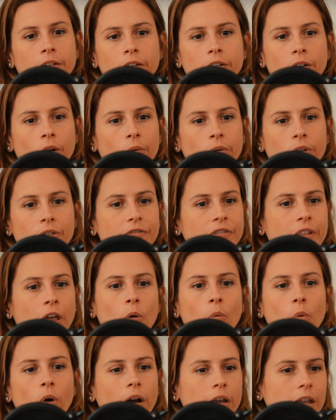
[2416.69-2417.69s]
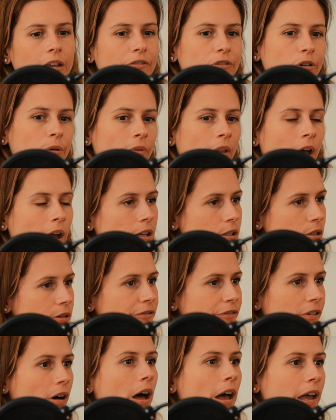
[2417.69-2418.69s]
you know, if they're working from nine to
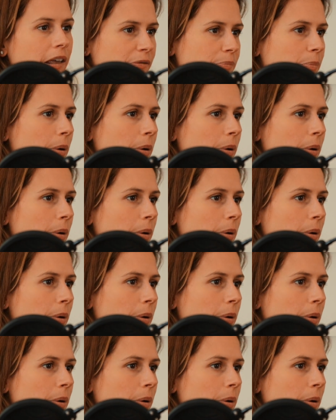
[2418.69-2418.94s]
five,